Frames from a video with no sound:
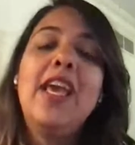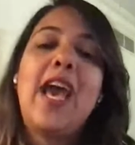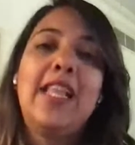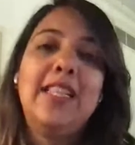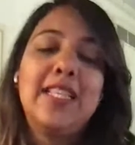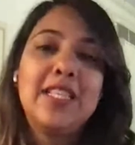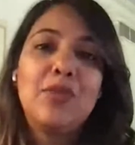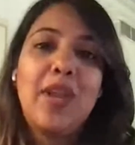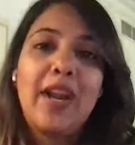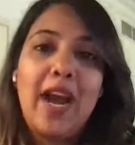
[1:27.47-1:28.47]
And this is
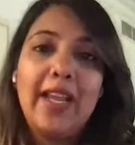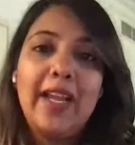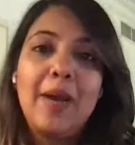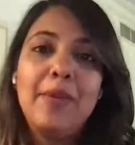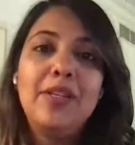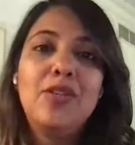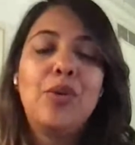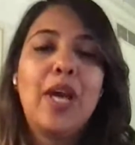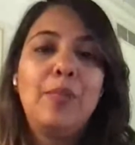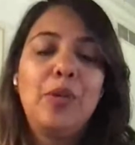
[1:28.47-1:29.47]
where I come in to
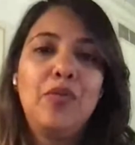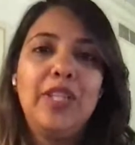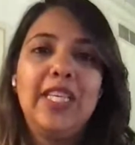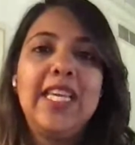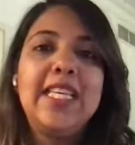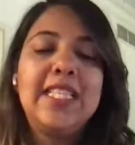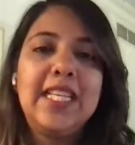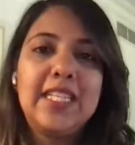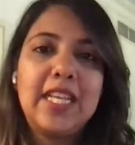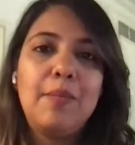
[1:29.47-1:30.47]
help you with
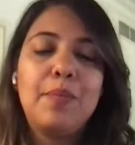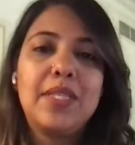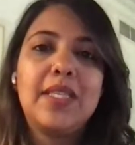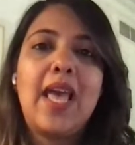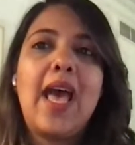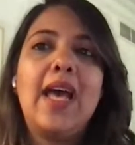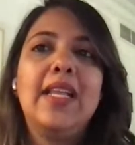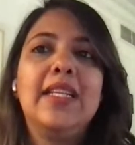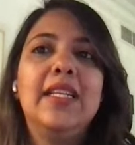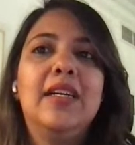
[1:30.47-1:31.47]
easy tips
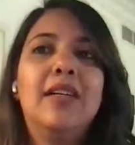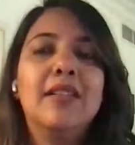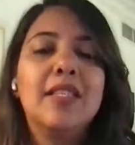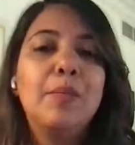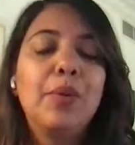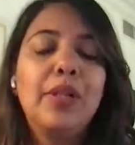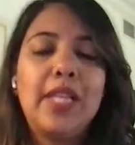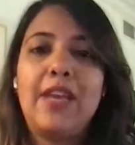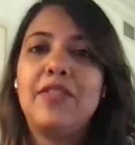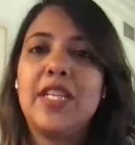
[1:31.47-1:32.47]
and simple
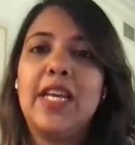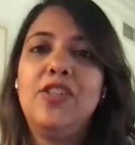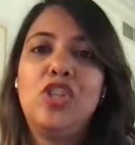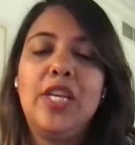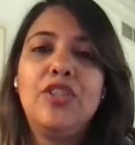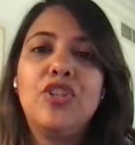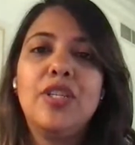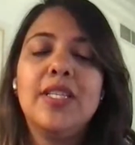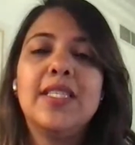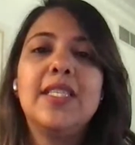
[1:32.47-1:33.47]
lifestyle
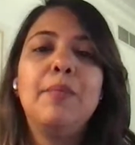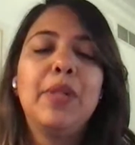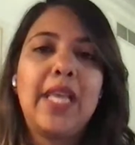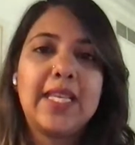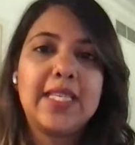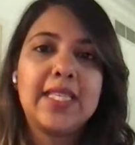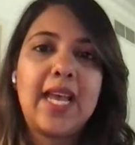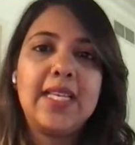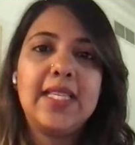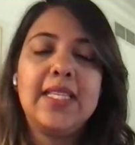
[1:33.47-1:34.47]
changes, simple
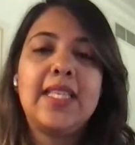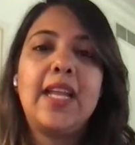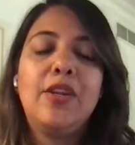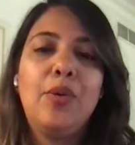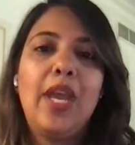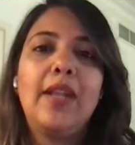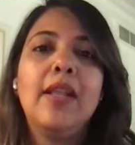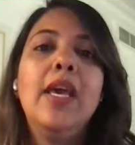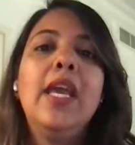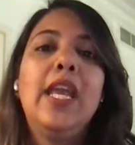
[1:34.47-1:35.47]
exercises that you
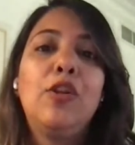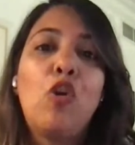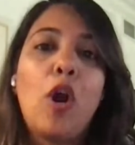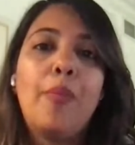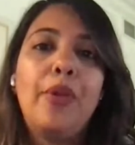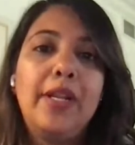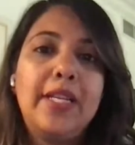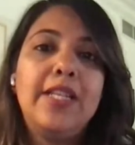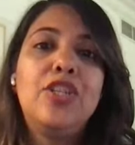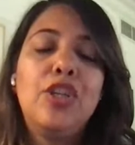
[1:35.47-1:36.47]
can incorporate
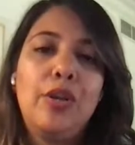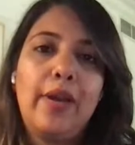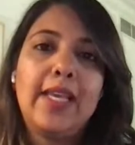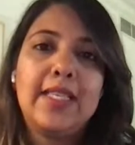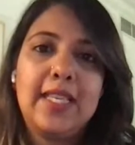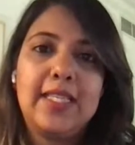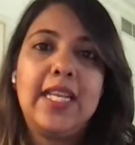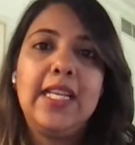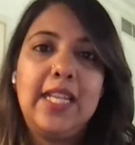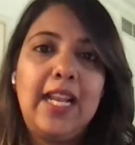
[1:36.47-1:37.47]
into your
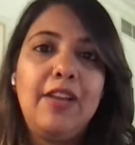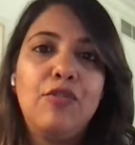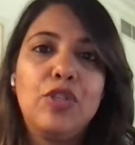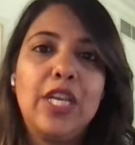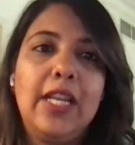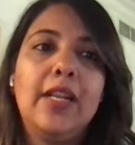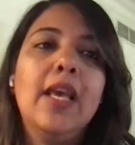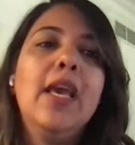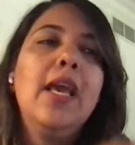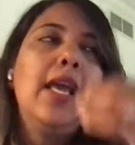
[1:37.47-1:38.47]
existing daily routine.
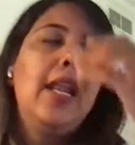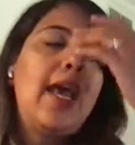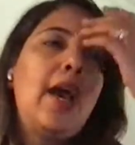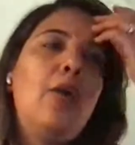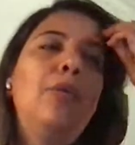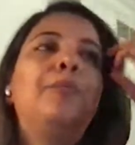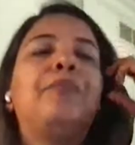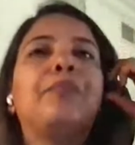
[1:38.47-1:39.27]
Now,